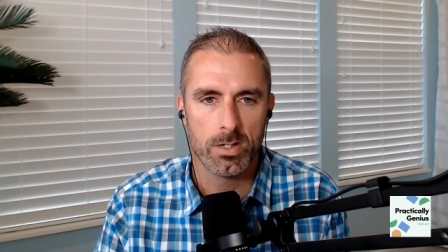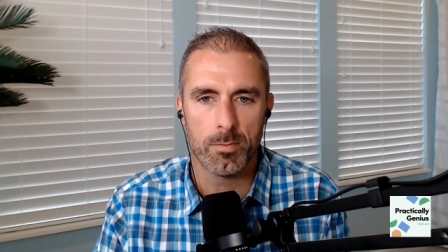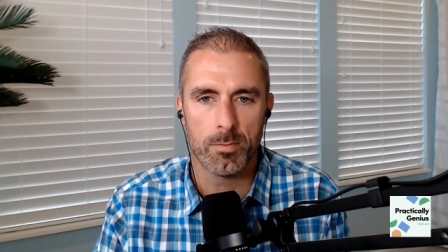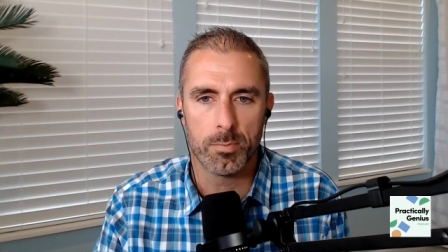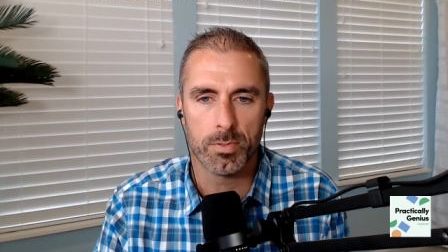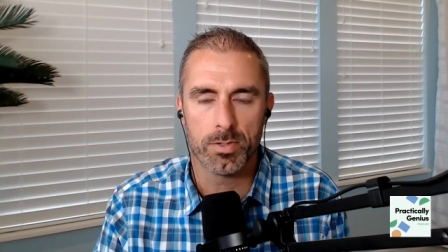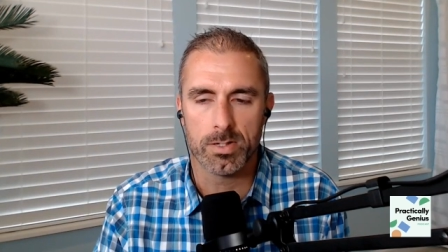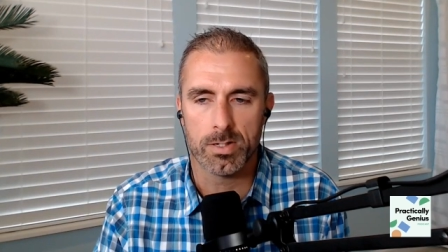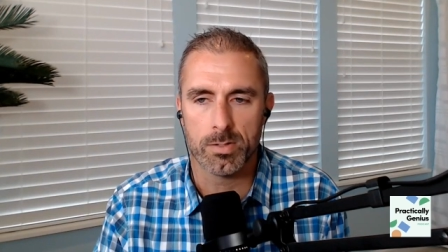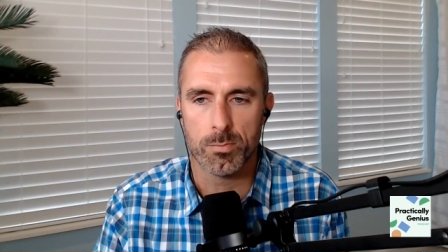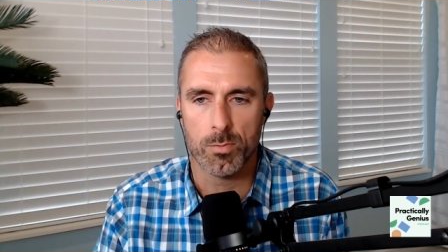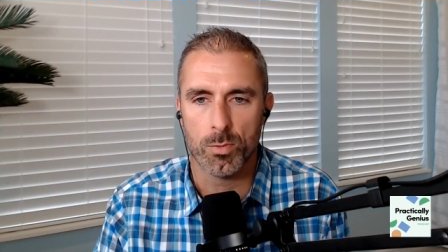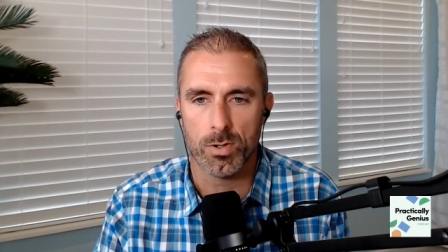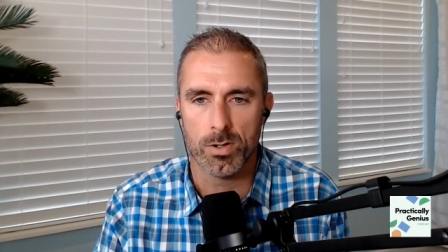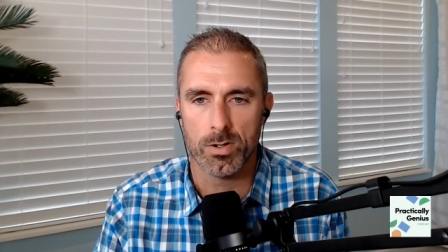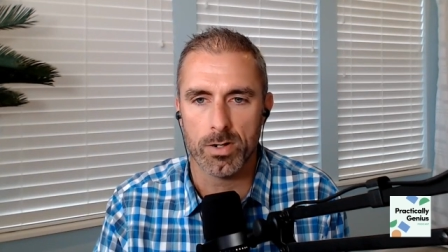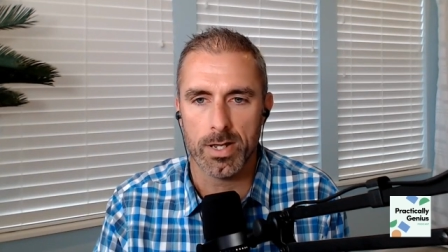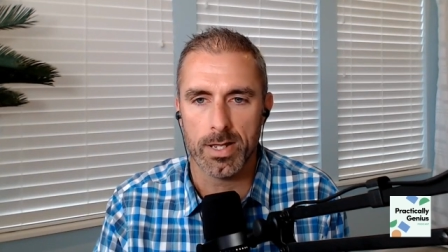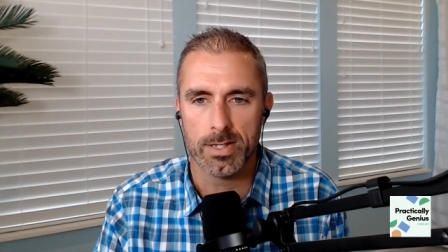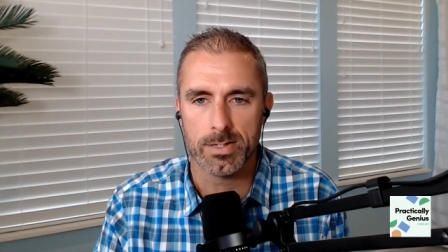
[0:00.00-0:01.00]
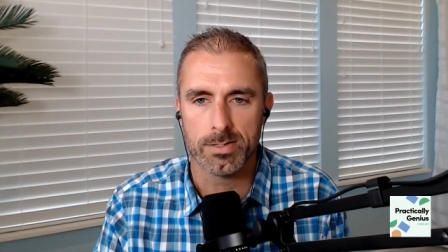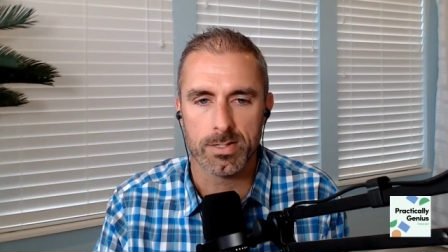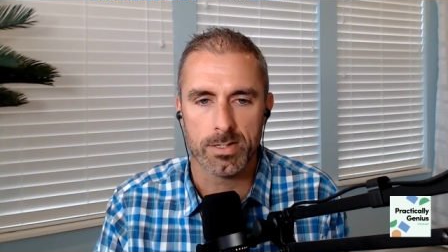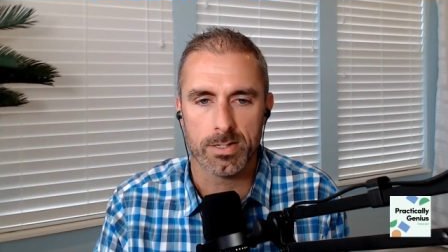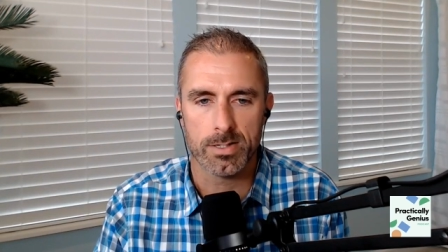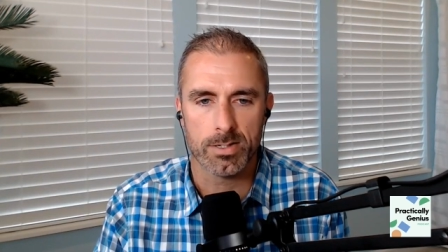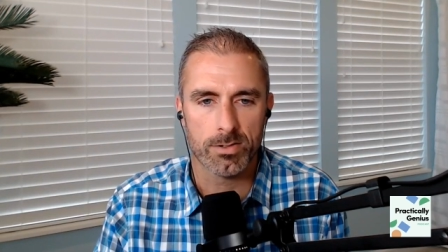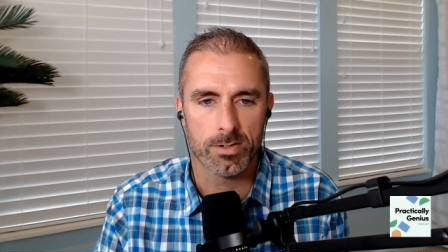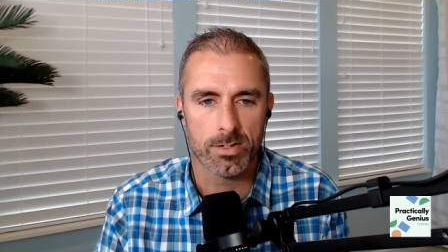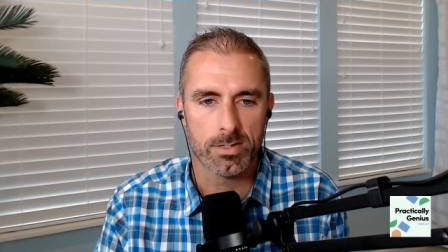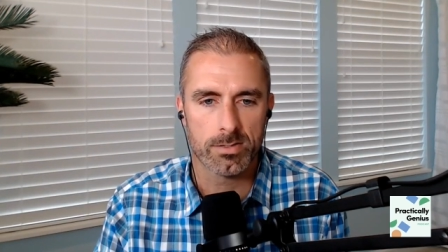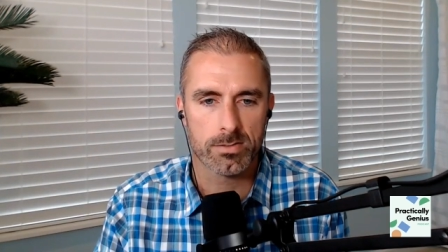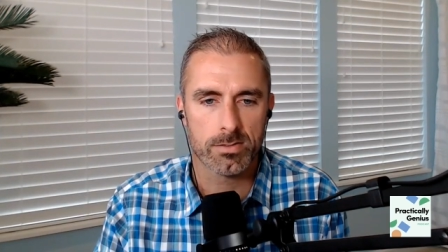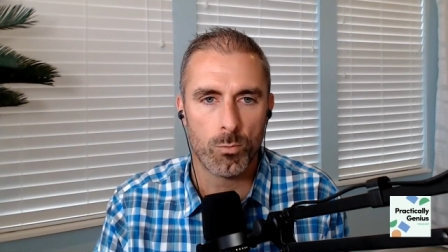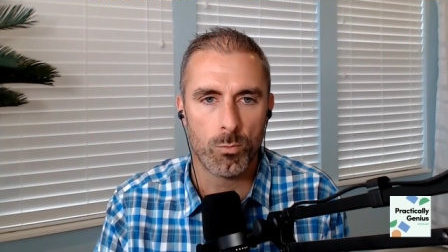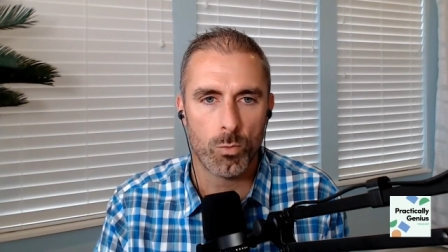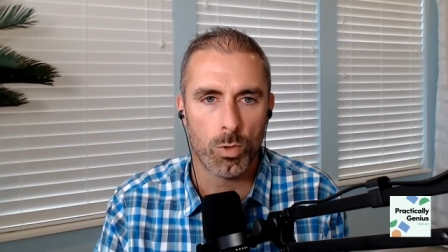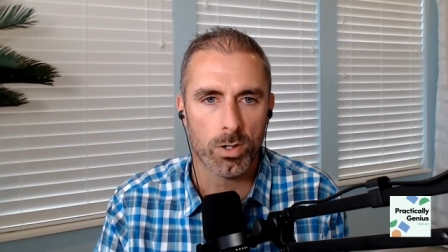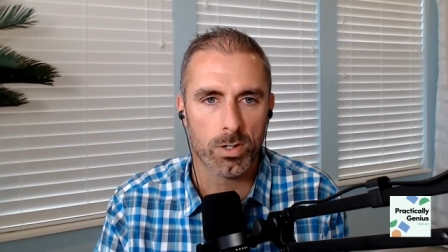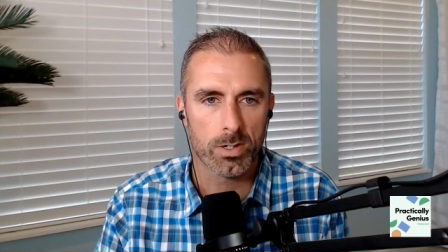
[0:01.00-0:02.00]
building more asynchronous
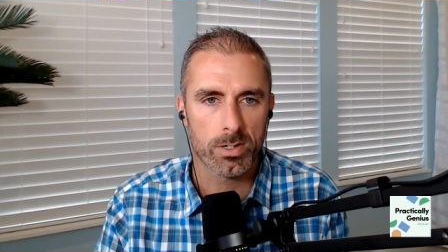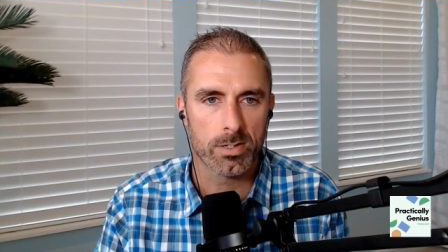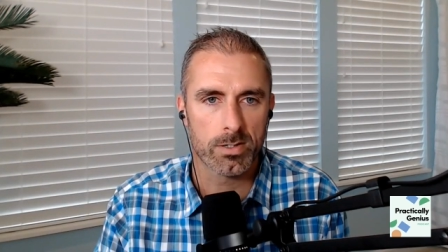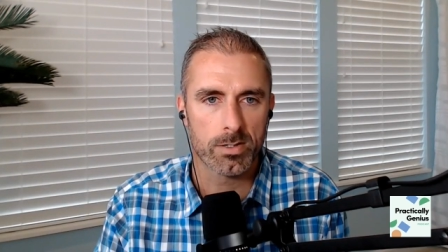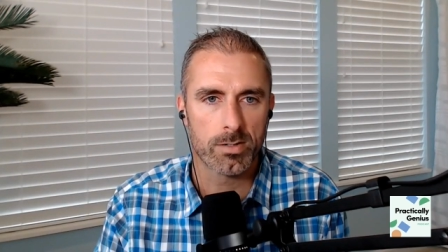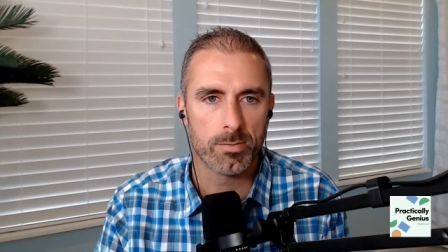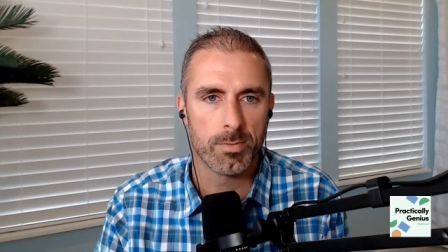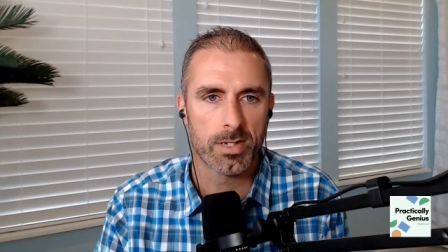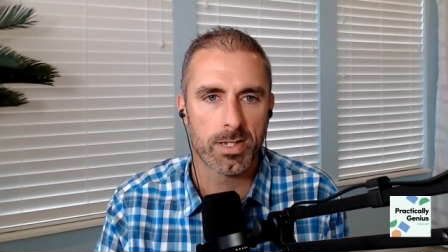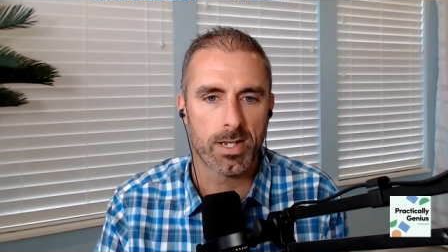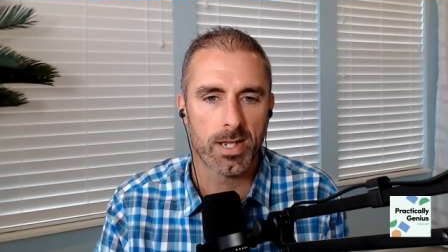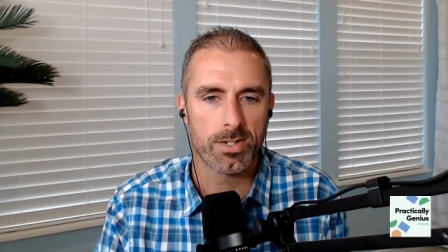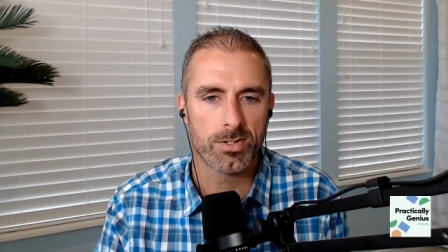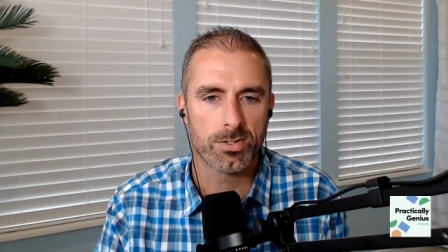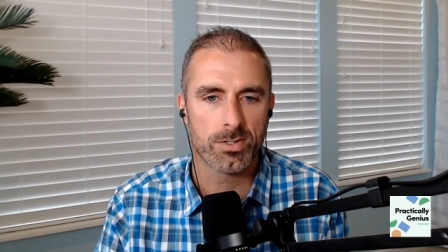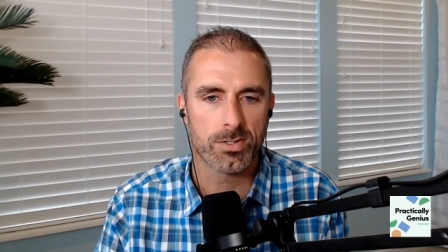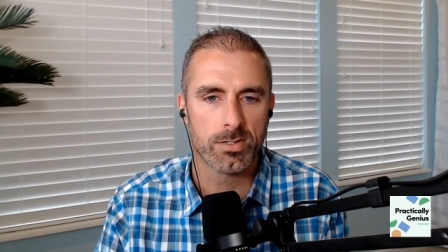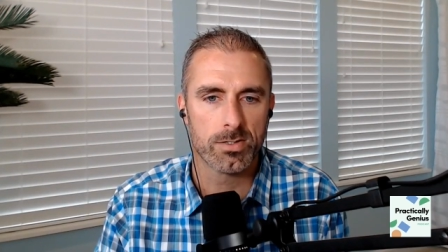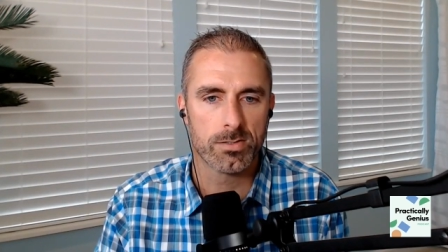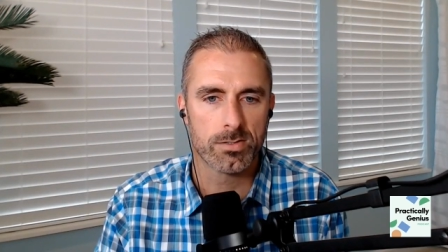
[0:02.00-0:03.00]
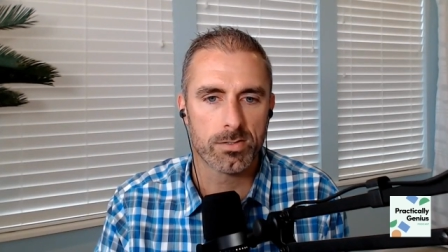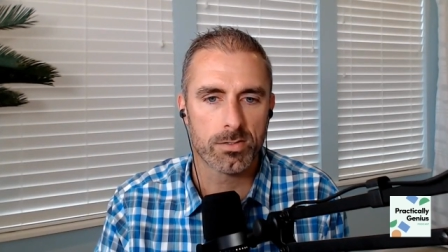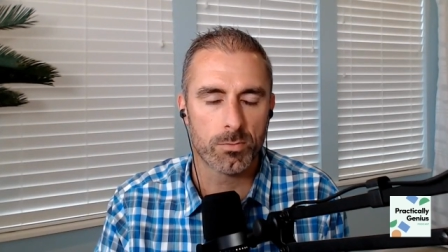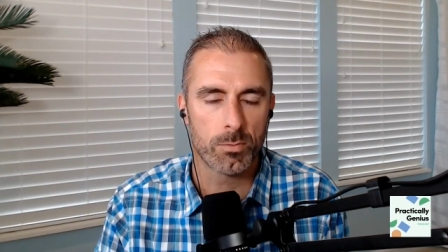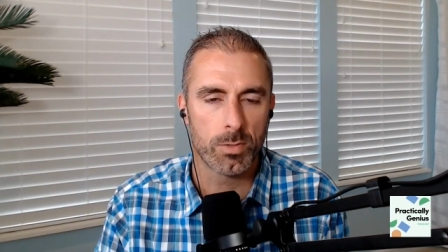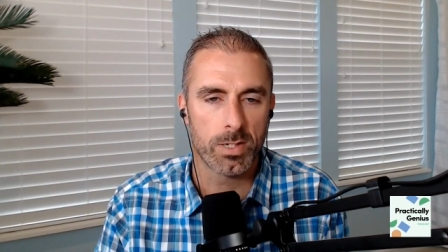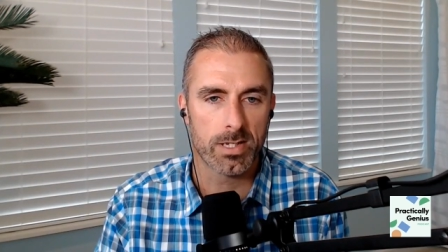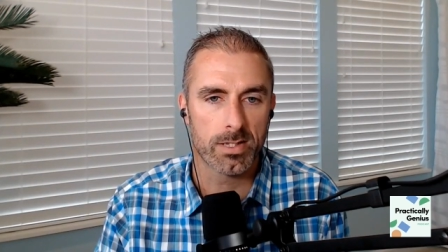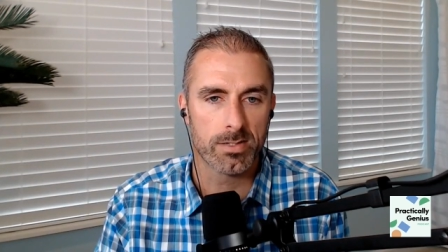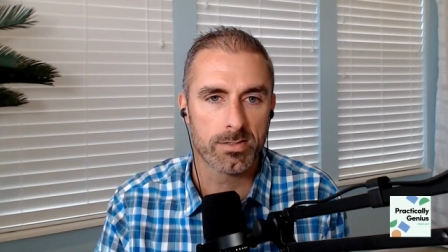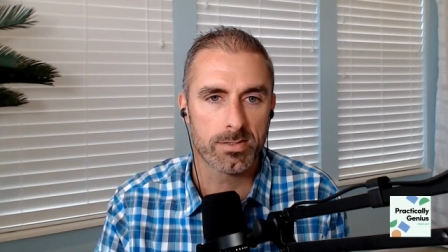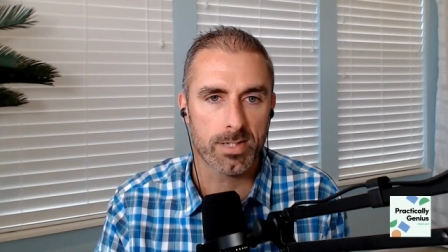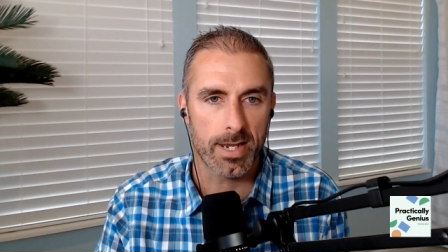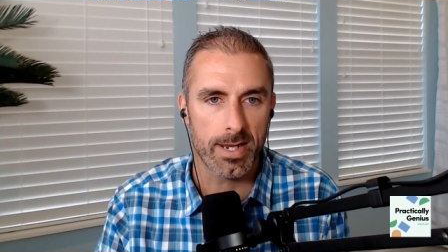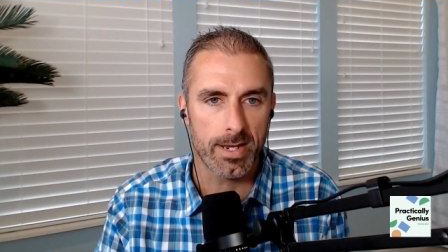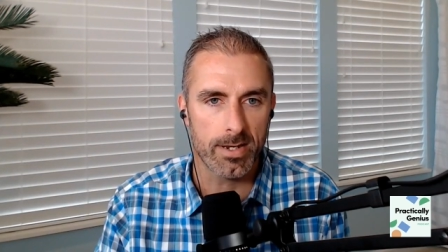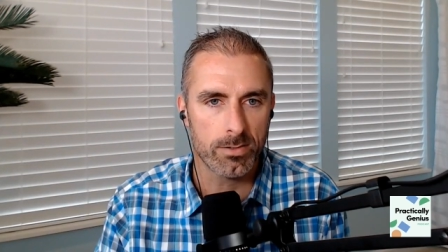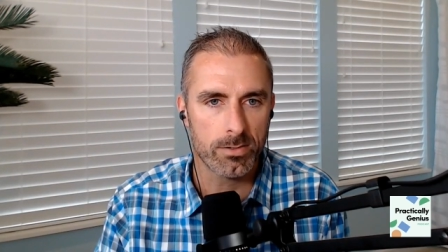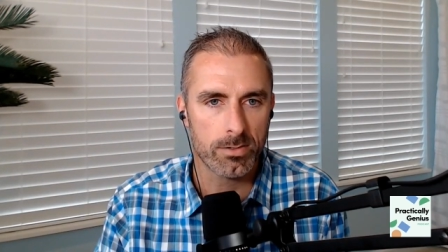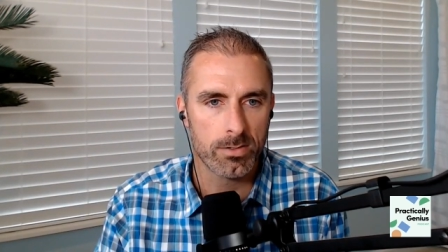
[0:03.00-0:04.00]
work and communication so we can
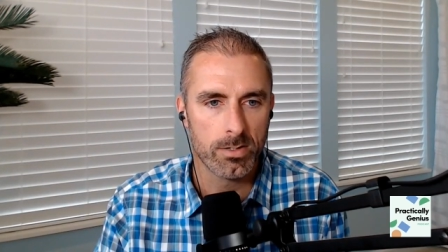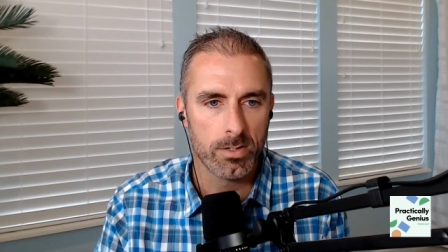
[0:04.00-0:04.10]
scale?